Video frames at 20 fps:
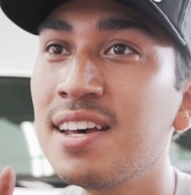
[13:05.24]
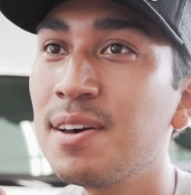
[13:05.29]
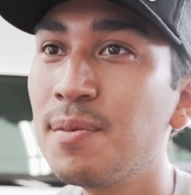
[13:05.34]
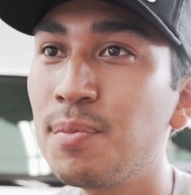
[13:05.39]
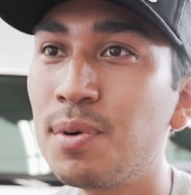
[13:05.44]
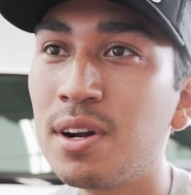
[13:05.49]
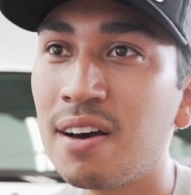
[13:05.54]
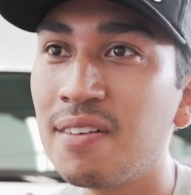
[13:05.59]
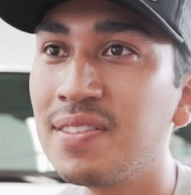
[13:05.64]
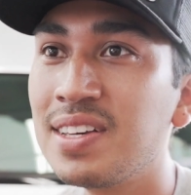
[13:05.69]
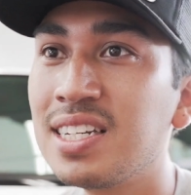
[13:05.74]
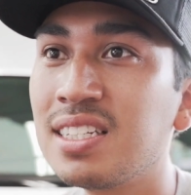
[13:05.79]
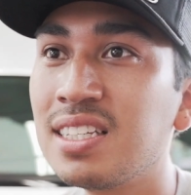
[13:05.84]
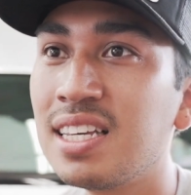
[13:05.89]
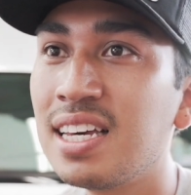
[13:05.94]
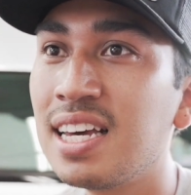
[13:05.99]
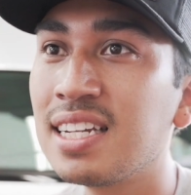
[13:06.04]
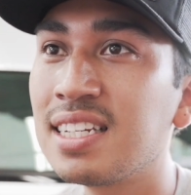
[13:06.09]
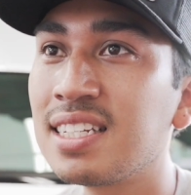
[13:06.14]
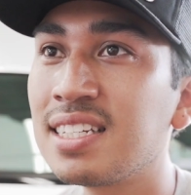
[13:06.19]
But
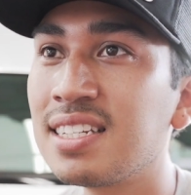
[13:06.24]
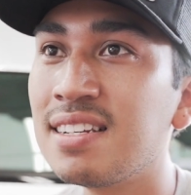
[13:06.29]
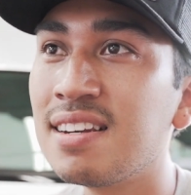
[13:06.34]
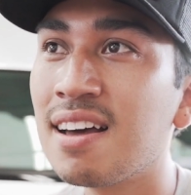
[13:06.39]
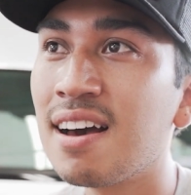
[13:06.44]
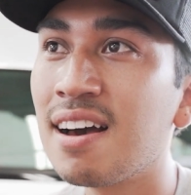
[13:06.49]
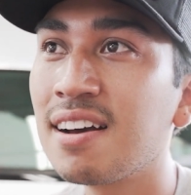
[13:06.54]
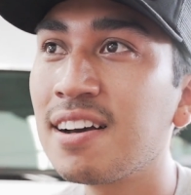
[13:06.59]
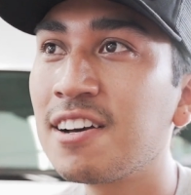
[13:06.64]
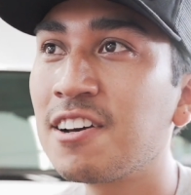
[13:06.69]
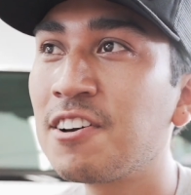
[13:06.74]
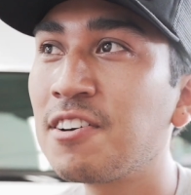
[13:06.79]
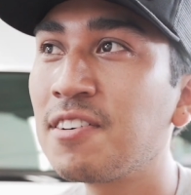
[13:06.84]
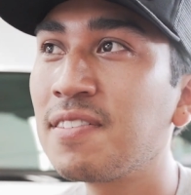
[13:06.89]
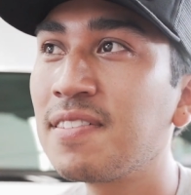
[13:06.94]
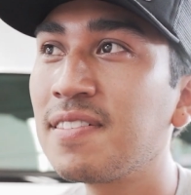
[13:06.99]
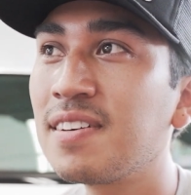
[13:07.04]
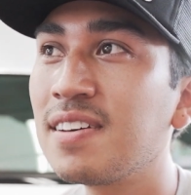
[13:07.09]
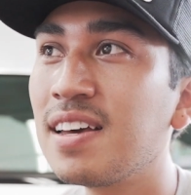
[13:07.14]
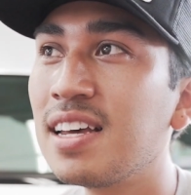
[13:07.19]
obviously, it
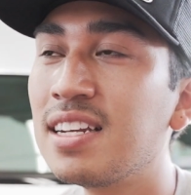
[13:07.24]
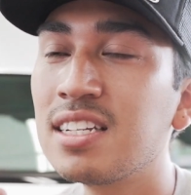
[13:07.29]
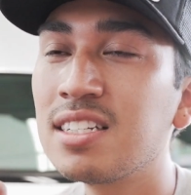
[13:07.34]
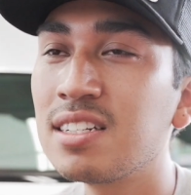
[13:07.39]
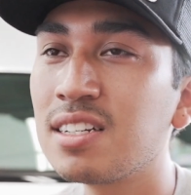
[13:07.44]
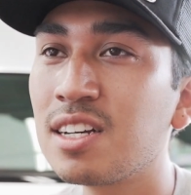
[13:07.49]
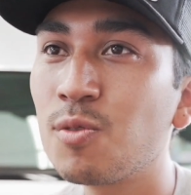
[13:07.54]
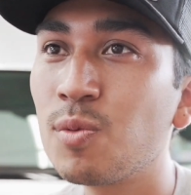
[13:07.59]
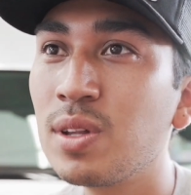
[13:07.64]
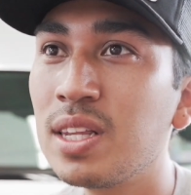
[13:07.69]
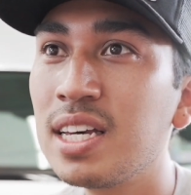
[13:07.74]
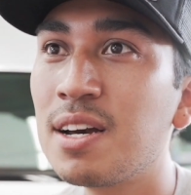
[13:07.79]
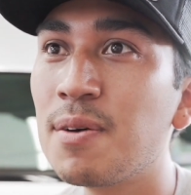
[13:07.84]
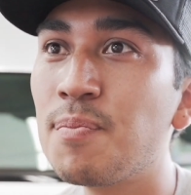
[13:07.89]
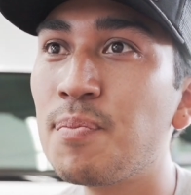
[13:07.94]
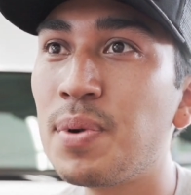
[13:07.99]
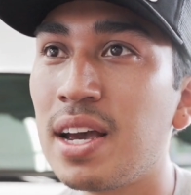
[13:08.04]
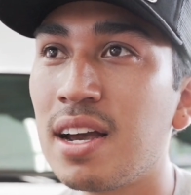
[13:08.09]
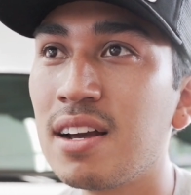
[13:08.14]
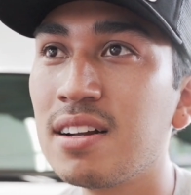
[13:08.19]
doesn't really
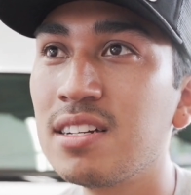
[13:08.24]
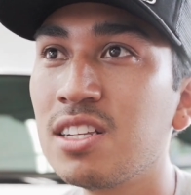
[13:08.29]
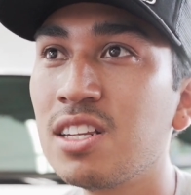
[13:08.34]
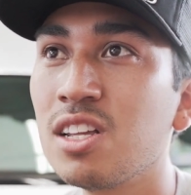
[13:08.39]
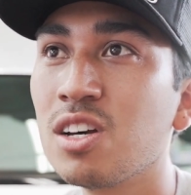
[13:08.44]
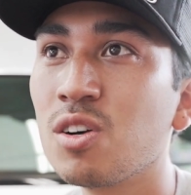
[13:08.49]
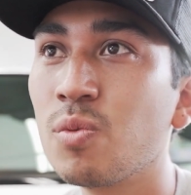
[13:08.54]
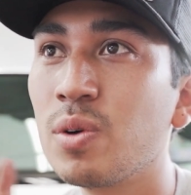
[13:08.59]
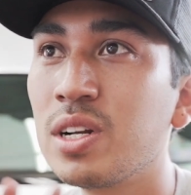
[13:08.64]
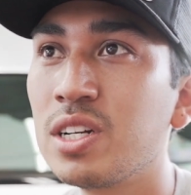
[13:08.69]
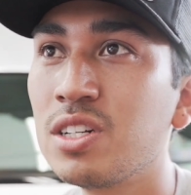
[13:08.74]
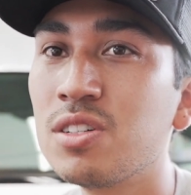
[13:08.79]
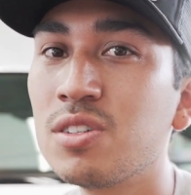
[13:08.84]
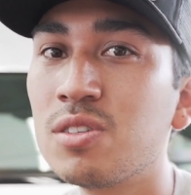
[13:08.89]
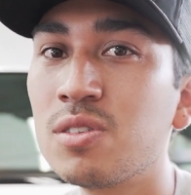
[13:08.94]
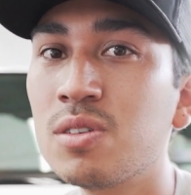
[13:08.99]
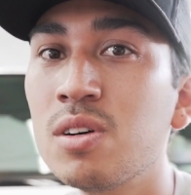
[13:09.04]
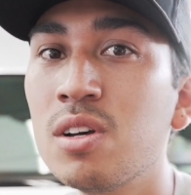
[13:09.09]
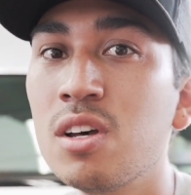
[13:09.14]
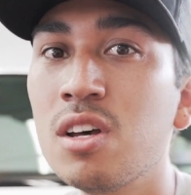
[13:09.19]
compare to the
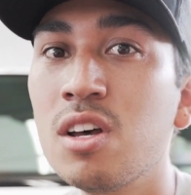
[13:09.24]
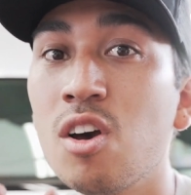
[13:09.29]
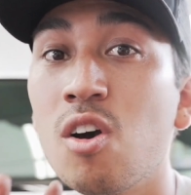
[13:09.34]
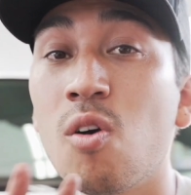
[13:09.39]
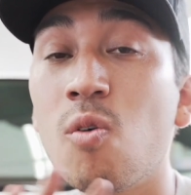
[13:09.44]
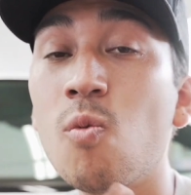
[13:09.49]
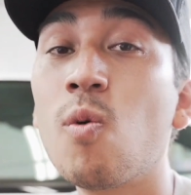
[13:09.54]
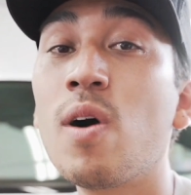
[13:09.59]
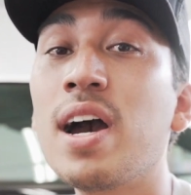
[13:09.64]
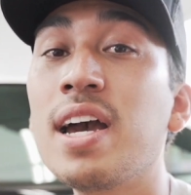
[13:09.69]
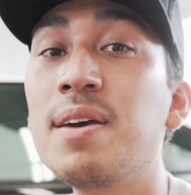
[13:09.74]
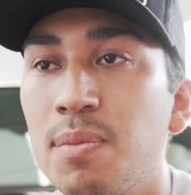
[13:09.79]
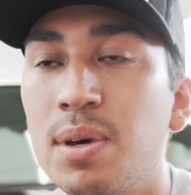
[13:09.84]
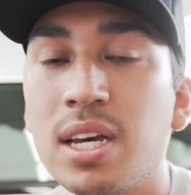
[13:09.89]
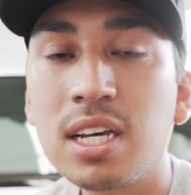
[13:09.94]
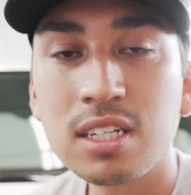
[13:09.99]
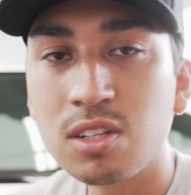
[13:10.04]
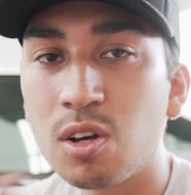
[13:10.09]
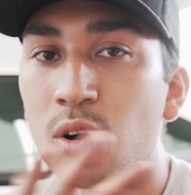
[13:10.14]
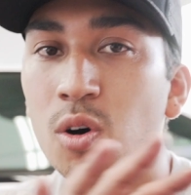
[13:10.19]
original white
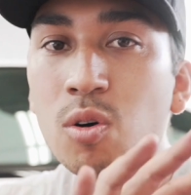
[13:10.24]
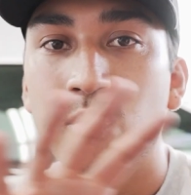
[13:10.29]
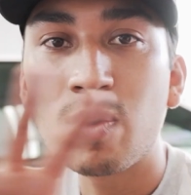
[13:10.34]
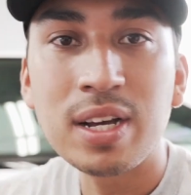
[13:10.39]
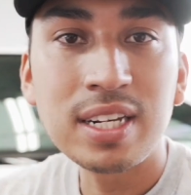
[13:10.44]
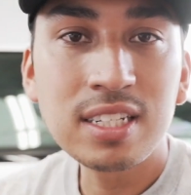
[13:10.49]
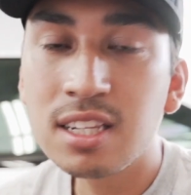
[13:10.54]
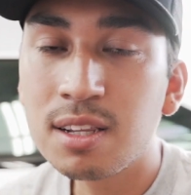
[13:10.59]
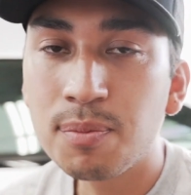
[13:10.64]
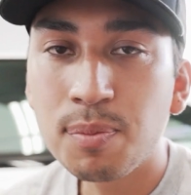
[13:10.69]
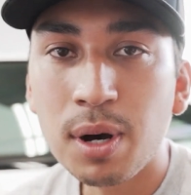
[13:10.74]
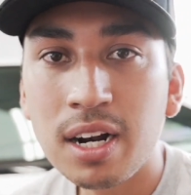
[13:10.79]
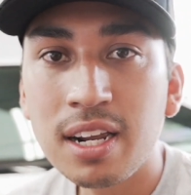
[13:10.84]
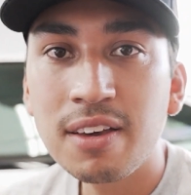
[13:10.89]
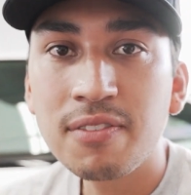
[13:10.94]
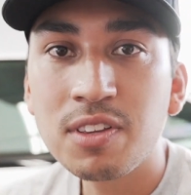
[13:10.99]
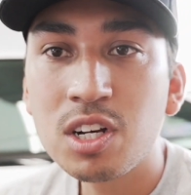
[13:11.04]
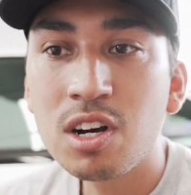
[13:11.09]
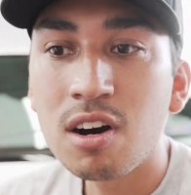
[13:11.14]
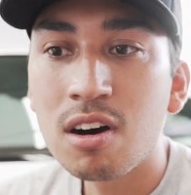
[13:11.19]
because the whole rest of the body
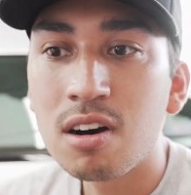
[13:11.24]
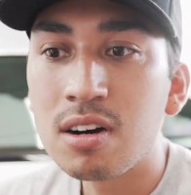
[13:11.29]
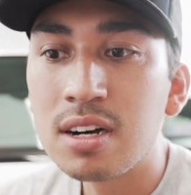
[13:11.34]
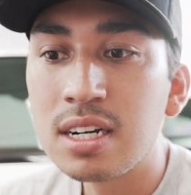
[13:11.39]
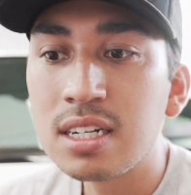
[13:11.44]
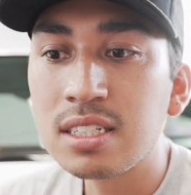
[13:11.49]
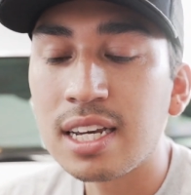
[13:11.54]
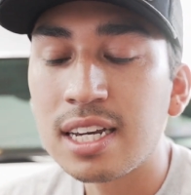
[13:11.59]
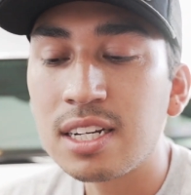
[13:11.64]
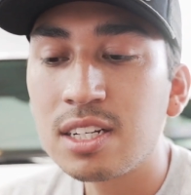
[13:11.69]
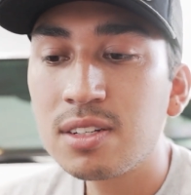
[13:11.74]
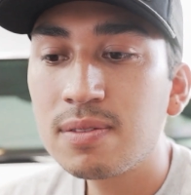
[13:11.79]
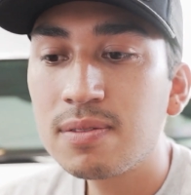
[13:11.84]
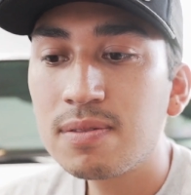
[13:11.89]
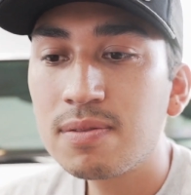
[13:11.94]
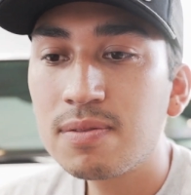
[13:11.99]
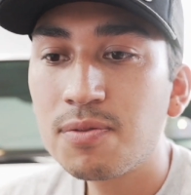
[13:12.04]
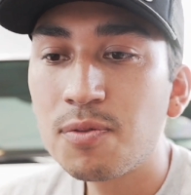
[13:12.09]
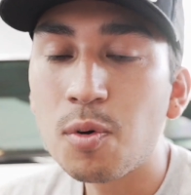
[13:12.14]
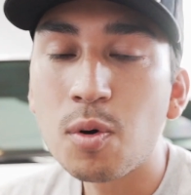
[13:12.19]
of the car is like
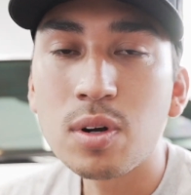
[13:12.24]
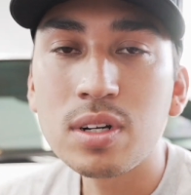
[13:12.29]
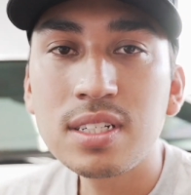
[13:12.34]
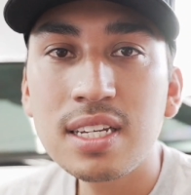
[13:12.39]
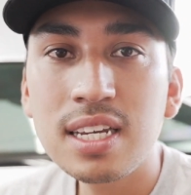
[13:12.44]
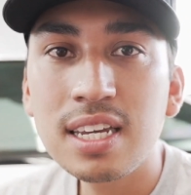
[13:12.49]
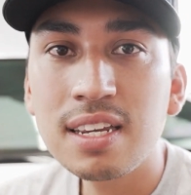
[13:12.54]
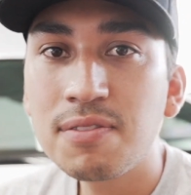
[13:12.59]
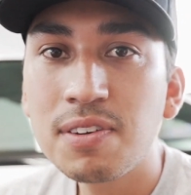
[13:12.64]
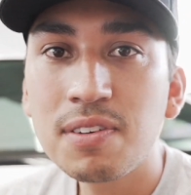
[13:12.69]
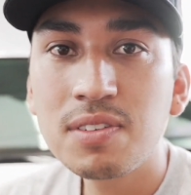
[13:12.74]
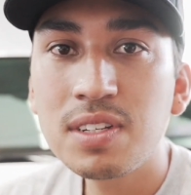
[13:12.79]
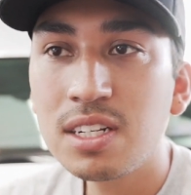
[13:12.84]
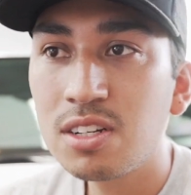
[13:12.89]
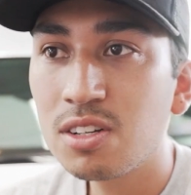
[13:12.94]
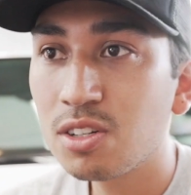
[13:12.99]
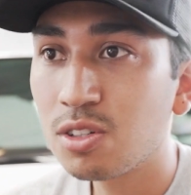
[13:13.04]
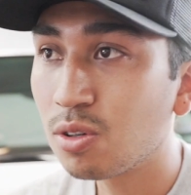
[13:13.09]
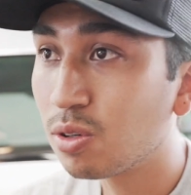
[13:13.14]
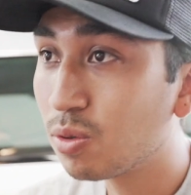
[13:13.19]
14, 15
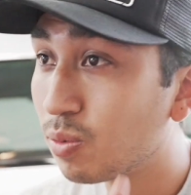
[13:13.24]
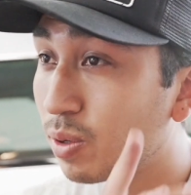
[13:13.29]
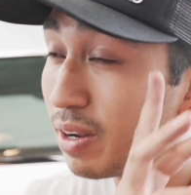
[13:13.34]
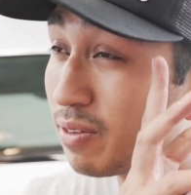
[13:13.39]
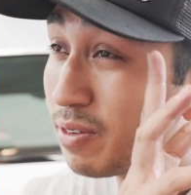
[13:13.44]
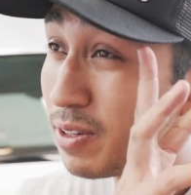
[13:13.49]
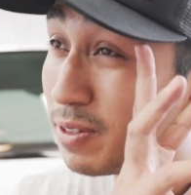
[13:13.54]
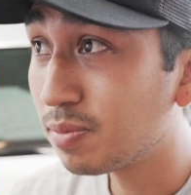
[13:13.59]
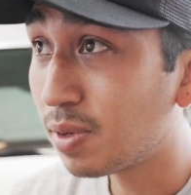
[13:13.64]
years old, whatever.